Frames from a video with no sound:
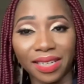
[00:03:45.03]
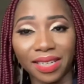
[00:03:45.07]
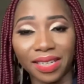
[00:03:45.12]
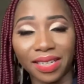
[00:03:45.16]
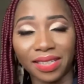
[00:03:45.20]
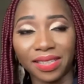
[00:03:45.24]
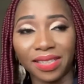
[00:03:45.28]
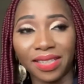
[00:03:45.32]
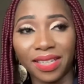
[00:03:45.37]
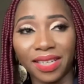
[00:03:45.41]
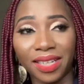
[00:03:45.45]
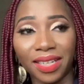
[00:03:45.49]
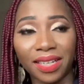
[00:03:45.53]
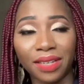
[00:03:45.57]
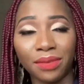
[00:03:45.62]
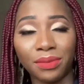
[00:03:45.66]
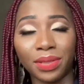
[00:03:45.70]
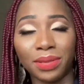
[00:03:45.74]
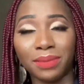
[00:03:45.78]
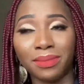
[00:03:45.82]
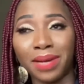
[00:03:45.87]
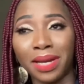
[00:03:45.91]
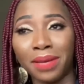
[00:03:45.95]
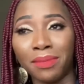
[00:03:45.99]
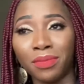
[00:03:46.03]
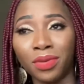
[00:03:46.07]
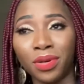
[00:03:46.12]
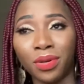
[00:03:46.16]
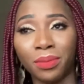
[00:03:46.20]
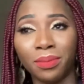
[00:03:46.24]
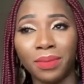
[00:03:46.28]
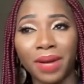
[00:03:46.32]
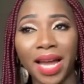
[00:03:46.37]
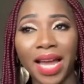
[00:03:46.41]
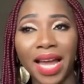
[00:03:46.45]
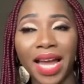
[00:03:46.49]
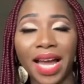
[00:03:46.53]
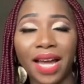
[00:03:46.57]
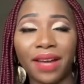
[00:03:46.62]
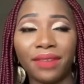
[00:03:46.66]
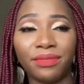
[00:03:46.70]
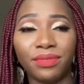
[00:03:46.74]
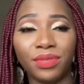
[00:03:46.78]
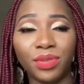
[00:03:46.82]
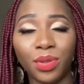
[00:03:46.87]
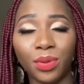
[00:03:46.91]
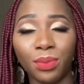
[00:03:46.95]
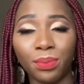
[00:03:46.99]
here with my mom, I
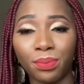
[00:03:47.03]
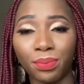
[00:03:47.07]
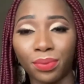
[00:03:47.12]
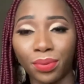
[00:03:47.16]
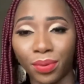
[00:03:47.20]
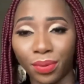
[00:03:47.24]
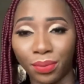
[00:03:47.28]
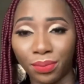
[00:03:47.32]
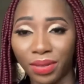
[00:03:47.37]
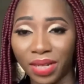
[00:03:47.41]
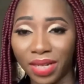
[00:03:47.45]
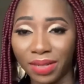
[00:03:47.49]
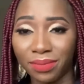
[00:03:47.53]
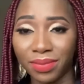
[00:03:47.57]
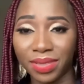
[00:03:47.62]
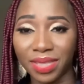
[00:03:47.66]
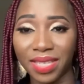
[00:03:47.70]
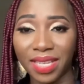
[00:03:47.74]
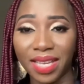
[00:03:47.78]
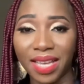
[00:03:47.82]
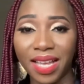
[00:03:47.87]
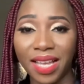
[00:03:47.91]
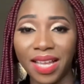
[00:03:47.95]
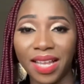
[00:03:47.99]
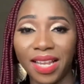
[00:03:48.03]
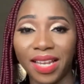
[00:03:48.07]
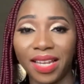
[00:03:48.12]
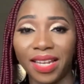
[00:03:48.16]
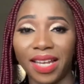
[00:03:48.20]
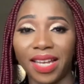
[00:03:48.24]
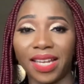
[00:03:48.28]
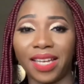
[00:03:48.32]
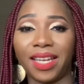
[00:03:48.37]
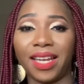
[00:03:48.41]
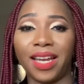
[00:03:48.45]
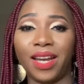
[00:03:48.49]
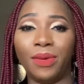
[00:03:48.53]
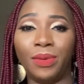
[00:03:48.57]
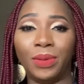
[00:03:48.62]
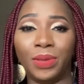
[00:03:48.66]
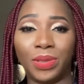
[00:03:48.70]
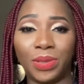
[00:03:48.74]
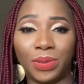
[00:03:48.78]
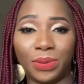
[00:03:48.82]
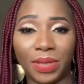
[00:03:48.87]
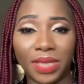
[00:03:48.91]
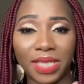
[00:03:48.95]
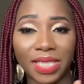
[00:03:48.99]
have no problems. Like, I
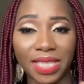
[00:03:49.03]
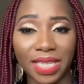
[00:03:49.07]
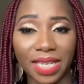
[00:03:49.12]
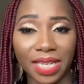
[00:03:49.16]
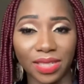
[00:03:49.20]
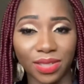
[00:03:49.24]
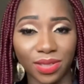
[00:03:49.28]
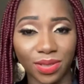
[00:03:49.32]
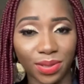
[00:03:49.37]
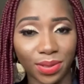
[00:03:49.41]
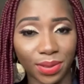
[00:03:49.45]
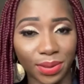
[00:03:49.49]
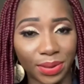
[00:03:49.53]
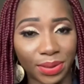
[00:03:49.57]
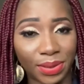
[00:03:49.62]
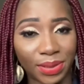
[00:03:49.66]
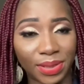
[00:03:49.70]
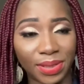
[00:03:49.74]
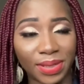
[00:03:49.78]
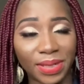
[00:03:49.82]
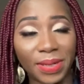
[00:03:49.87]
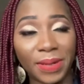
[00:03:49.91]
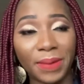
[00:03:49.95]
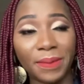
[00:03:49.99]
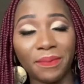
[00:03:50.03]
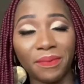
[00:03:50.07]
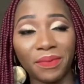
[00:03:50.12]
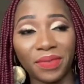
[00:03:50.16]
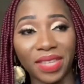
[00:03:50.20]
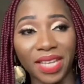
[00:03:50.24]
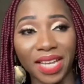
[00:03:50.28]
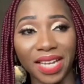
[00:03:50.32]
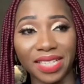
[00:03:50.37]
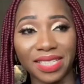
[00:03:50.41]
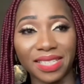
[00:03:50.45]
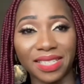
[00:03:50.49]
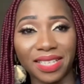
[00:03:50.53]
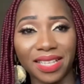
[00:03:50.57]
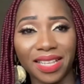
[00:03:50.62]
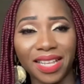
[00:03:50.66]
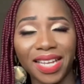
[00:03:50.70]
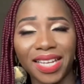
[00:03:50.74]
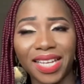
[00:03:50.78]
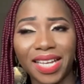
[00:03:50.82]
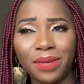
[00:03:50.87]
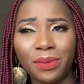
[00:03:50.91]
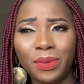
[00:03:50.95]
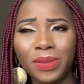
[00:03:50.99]
was rest assured that,
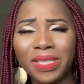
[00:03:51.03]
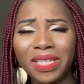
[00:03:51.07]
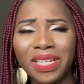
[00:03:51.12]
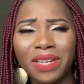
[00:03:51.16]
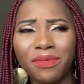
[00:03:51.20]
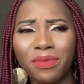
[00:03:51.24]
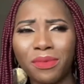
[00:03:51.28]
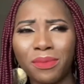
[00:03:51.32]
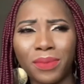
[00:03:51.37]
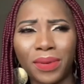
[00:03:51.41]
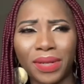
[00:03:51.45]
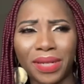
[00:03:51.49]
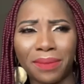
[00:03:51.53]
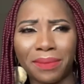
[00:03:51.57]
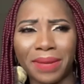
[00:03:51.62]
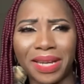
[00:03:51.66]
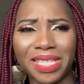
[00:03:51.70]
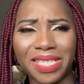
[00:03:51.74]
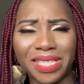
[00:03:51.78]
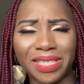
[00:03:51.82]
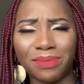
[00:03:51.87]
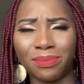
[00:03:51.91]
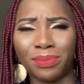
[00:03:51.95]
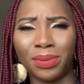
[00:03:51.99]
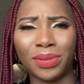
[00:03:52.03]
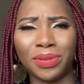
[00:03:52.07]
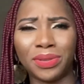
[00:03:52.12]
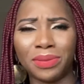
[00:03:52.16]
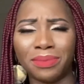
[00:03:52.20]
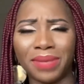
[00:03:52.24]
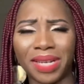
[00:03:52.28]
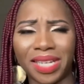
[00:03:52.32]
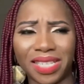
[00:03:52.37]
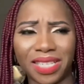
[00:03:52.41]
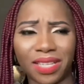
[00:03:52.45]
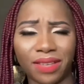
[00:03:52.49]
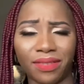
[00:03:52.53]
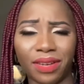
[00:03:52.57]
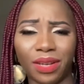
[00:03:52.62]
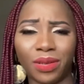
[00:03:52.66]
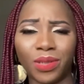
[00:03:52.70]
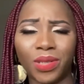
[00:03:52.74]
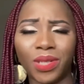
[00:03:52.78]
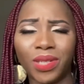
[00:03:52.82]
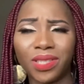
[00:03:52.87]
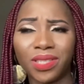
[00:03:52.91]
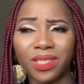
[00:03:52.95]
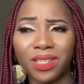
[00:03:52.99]
like, I wasn't even bothering myself. I'll
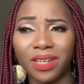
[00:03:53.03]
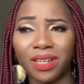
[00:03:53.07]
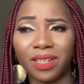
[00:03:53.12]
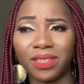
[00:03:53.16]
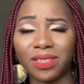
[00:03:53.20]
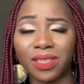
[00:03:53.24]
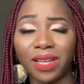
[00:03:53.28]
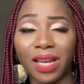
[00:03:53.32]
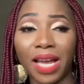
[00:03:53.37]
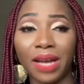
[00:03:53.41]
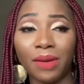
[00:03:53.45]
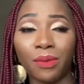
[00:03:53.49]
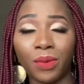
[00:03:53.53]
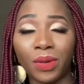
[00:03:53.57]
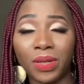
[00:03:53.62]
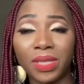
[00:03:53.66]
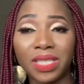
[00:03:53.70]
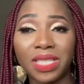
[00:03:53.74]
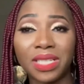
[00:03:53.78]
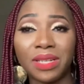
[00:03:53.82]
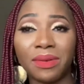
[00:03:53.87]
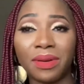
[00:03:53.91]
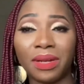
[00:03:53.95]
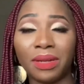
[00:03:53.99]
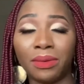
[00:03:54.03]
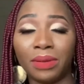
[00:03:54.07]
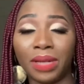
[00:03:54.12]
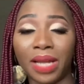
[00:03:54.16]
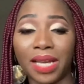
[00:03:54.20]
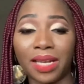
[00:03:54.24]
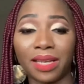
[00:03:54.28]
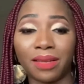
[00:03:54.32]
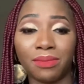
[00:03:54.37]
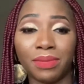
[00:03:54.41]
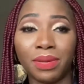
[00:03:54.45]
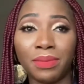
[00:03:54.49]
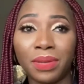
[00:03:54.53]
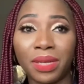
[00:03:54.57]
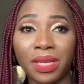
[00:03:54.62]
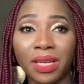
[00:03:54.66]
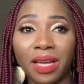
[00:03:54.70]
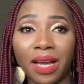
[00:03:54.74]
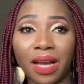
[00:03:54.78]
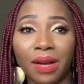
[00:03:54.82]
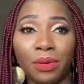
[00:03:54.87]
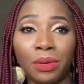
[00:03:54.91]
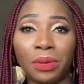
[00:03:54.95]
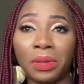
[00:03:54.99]
just go out once more, like maybe
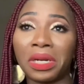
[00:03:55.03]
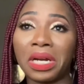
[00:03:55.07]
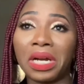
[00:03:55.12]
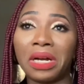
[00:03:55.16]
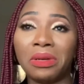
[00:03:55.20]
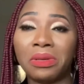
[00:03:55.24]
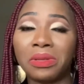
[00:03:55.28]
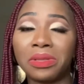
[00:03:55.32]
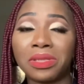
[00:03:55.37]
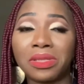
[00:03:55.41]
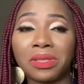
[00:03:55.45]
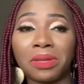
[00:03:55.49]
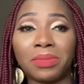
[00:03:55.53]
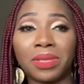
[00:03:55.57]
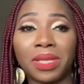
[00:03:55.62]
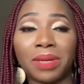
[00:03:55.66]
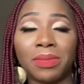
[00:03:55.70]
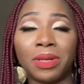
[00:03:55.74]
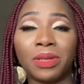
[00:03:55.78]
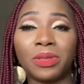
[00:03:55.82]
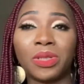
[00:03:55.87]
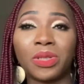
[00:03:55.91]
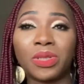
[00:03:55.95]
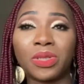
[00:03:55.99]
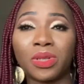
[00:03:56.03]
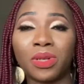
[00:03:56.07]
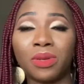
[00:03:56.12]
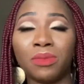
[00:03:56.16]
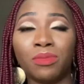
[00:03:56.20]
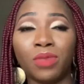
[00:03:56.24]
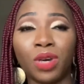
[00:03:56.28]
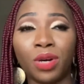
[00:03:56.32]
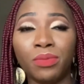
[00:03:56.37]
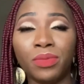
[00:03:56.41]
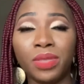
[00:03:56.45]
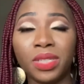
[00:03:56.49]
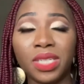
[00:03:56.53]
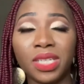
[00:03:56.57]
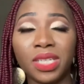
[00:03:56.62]
I will count something, I'll just go, mommy,